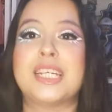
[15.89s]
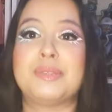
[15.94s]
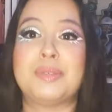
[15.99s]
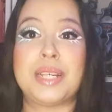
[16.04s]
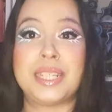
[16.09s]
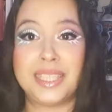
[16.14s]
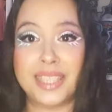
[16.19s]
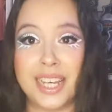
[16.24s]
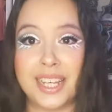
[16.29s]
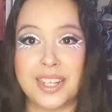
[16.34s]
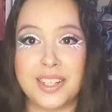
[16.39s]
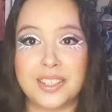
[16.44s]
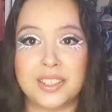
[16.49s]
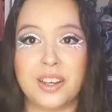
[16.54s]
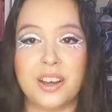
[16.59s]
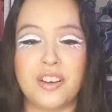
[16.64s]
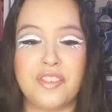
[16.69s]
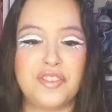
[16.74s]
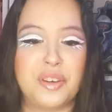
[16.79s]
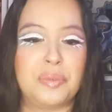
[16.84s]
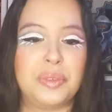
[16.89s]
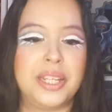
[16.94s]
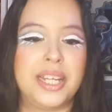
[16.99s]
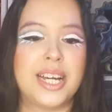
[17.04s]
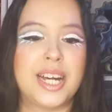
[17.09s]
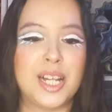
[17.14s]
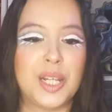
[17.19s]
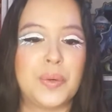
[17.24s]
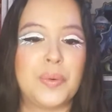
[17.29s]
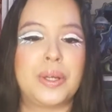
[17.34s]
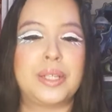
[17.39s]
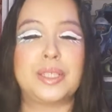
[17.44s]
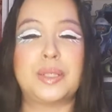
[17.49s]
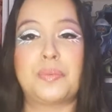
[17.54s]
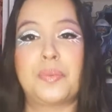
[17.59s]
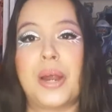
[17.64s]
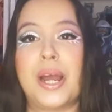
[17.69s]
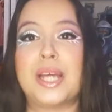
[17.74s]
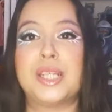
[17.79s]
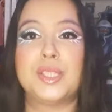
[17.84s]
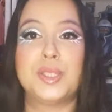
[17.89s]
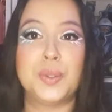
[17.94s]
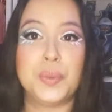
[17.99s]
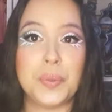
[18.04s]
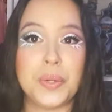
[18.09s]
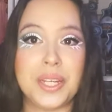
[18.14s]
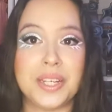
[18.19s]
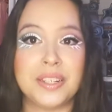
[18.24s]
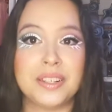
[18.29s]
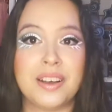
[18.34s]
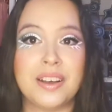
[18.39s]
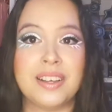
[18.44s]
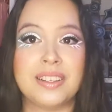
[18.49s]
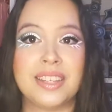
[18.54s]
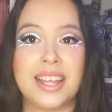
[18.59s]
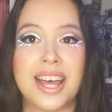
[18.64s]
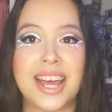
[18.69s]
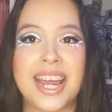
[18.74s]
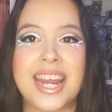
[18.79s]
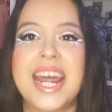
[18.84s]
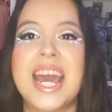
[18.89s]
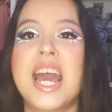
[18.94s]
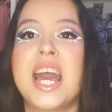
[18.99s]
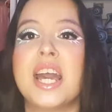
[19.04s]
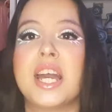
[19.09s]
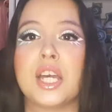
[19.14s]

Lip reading: is my second doll from the LOL Surprise Tween doll line.